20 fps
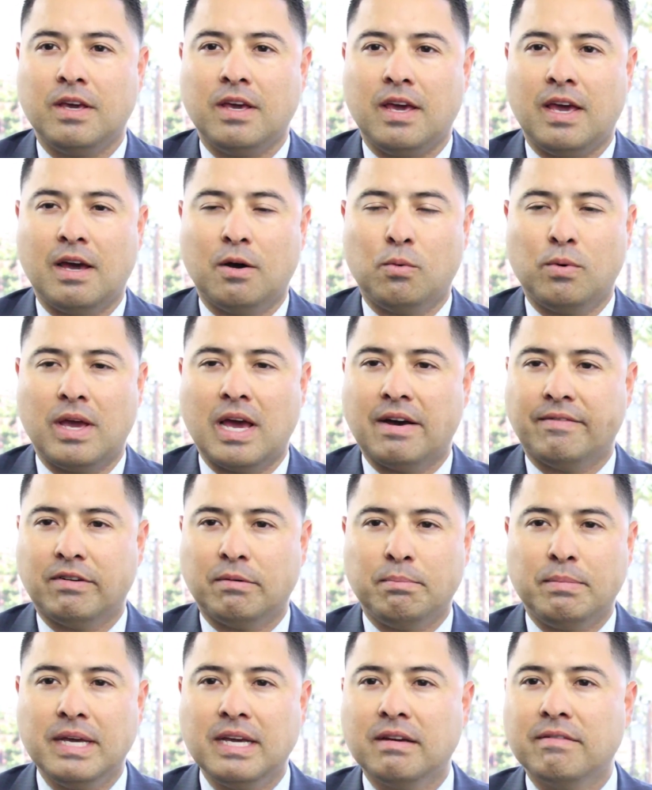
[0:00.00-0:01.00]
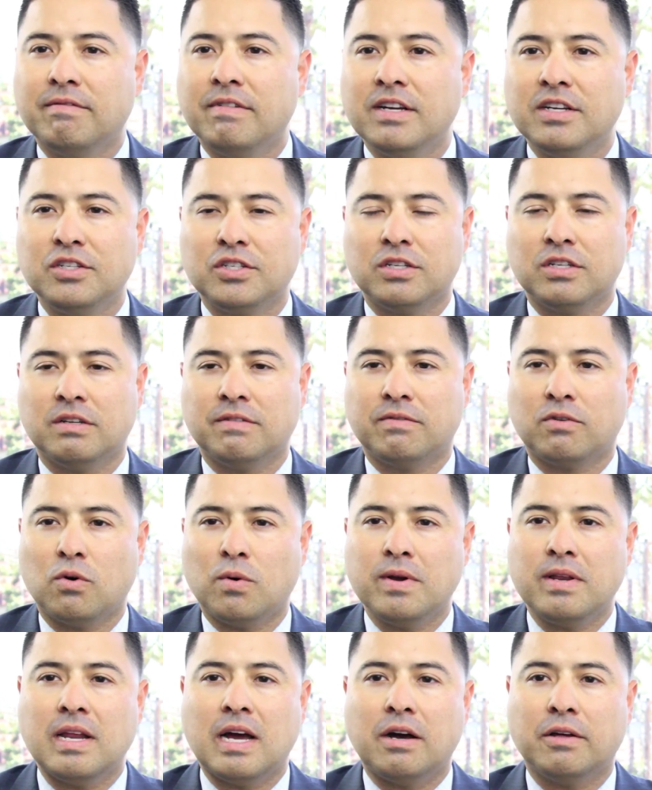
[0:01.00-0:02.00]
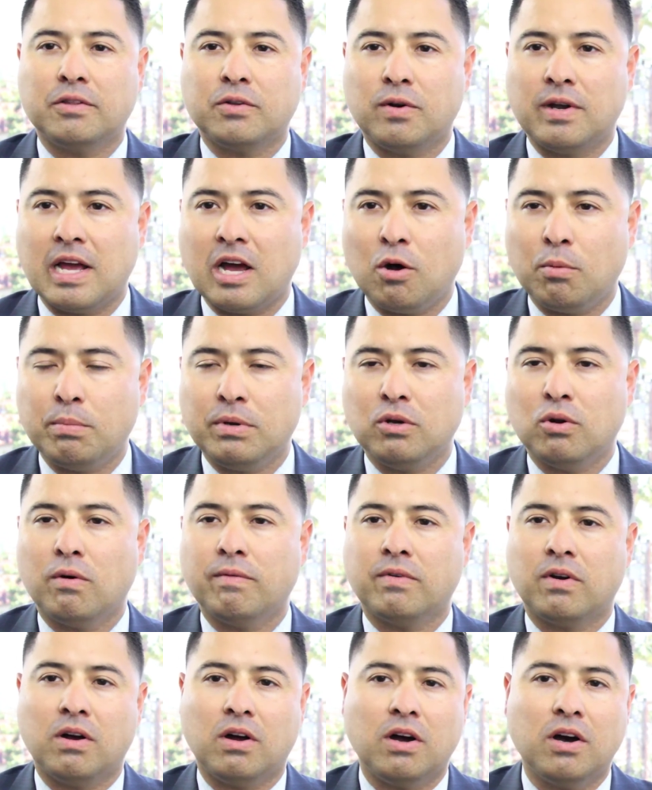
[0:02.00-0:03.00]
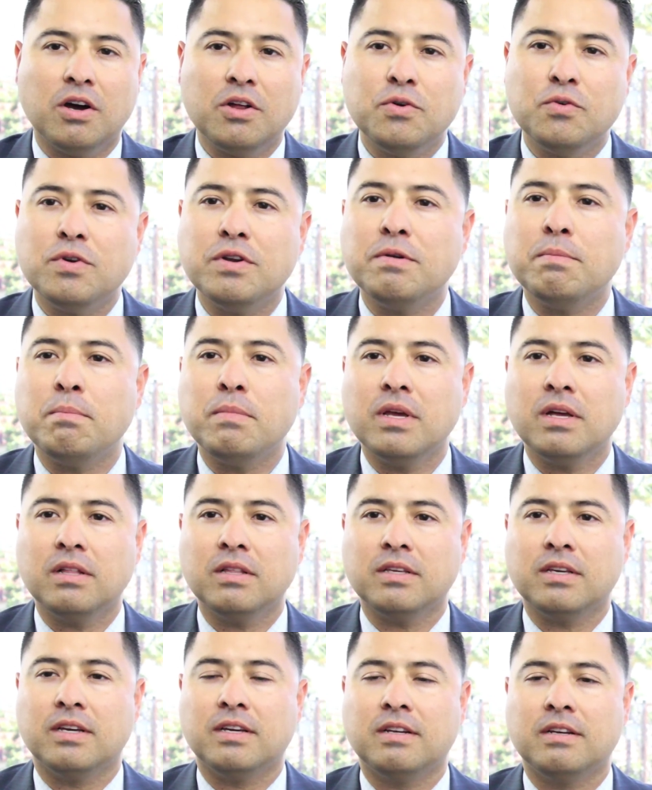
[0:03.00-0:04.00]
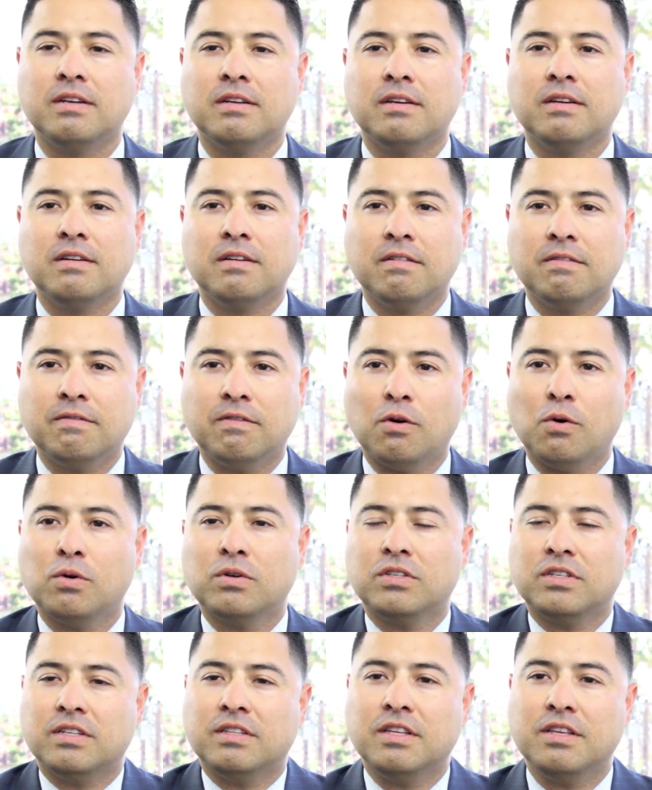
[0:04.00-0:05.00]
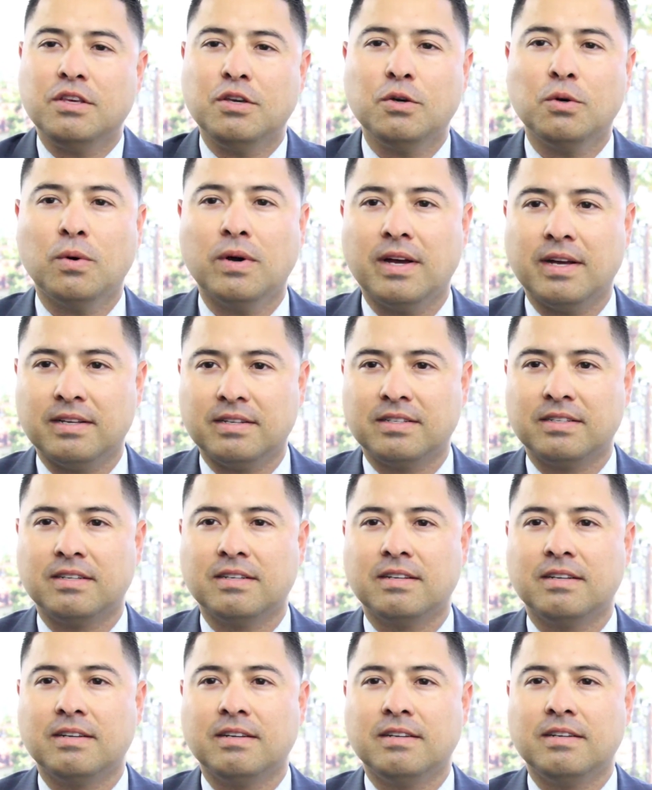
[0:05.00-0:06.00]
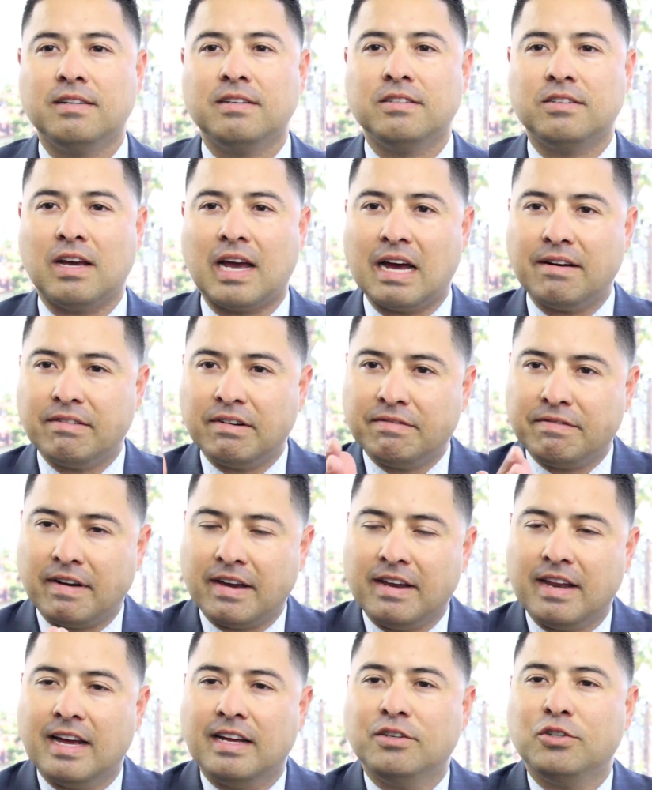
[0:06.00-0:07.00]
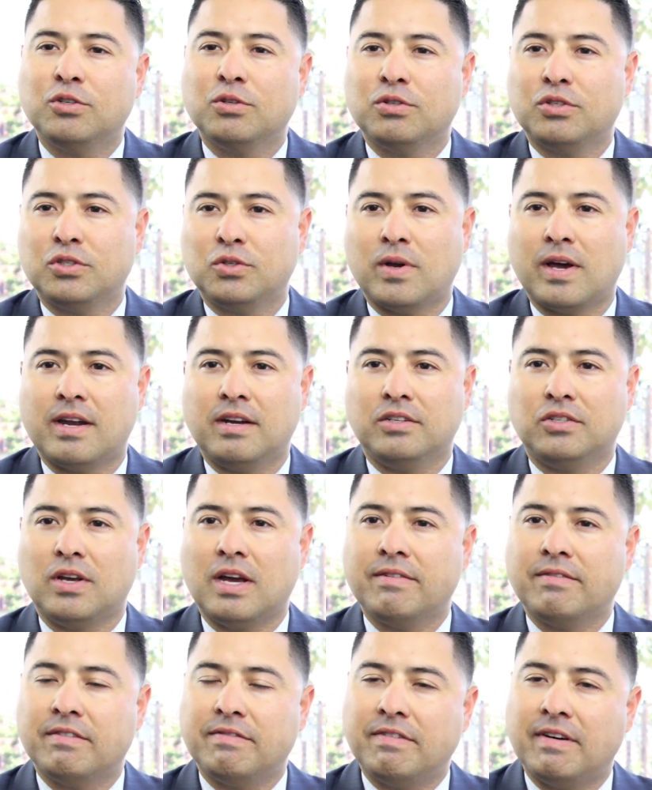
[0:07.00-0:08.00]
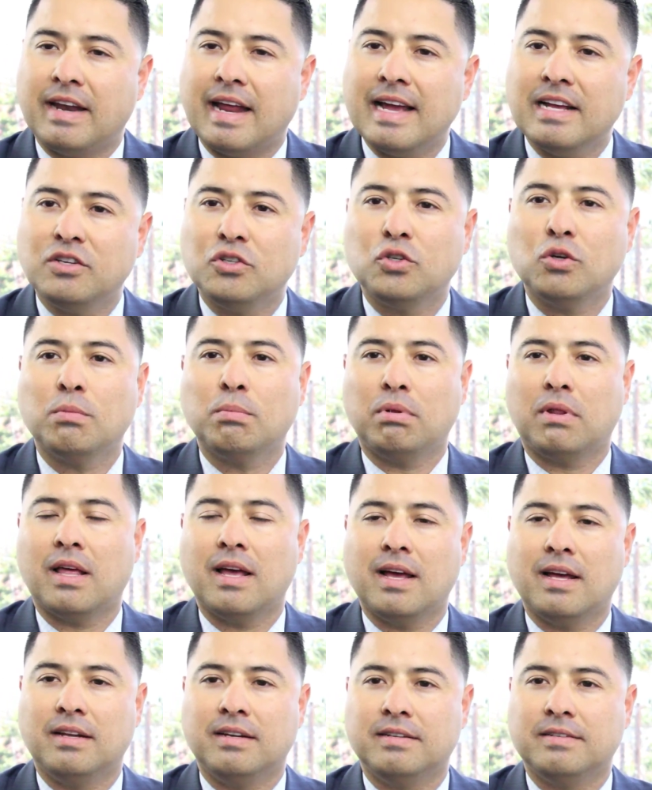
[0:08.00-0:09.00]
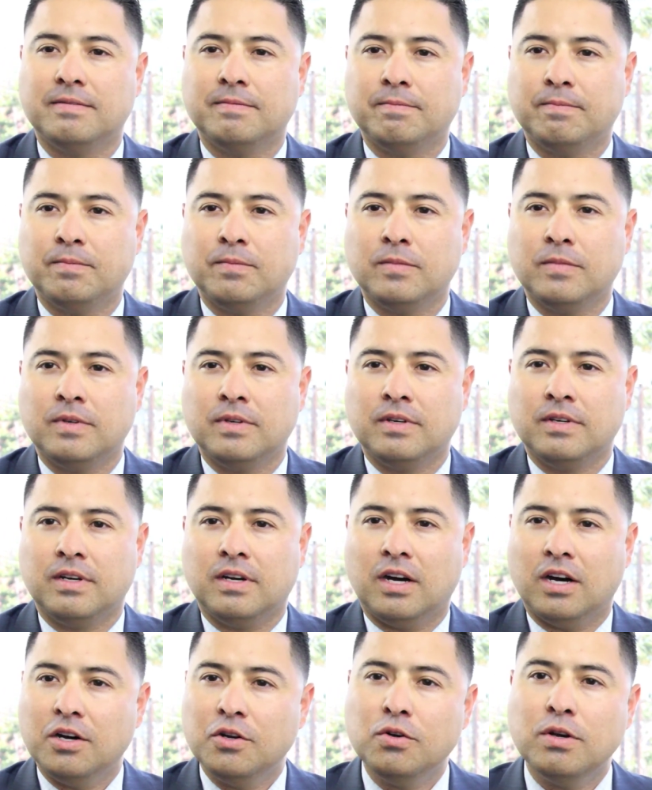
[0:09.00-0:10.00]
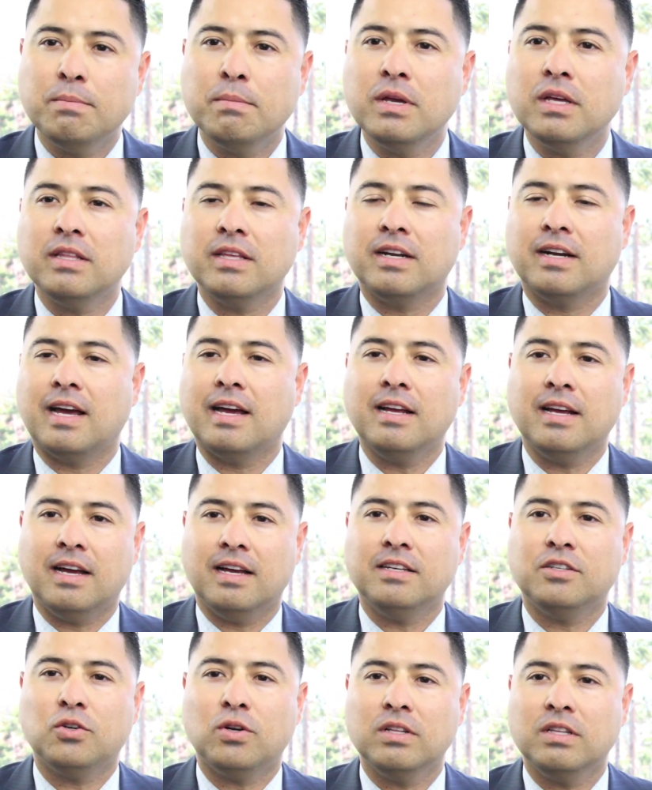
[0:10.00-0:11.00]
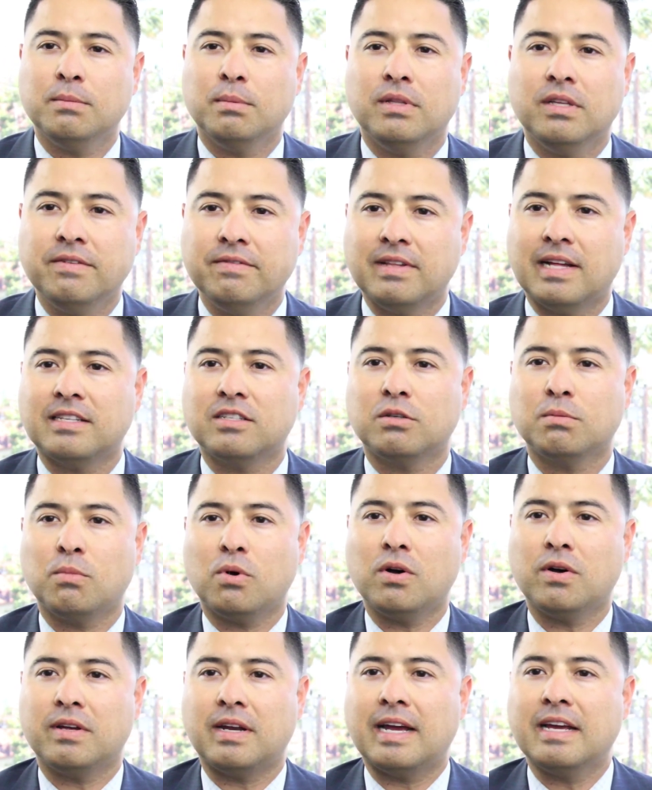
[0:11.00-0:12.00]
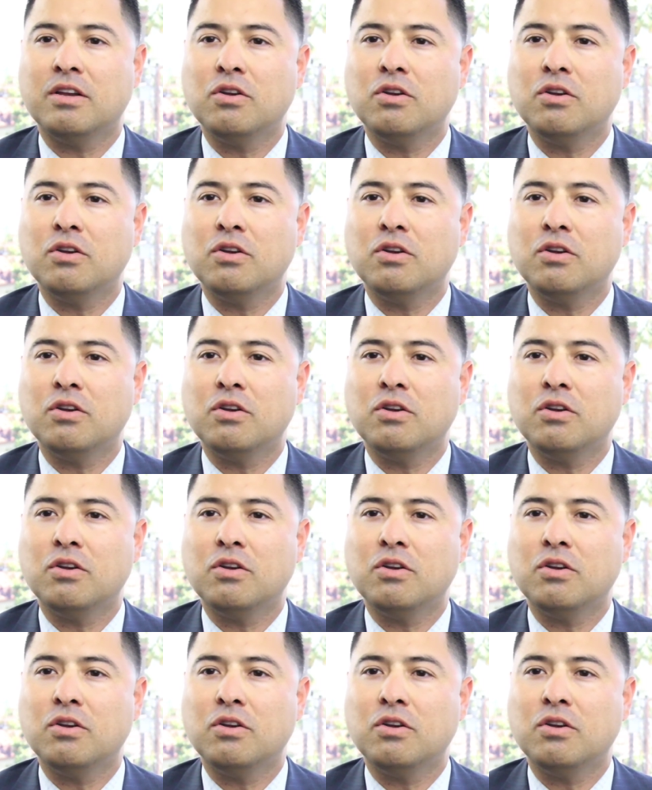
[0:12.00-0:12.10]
and we have a big vision of going out there and helping over 100 million folks in the U.S. to have a financial strategy, have a financial plan. 100 million, and I strongly believe that's small, and I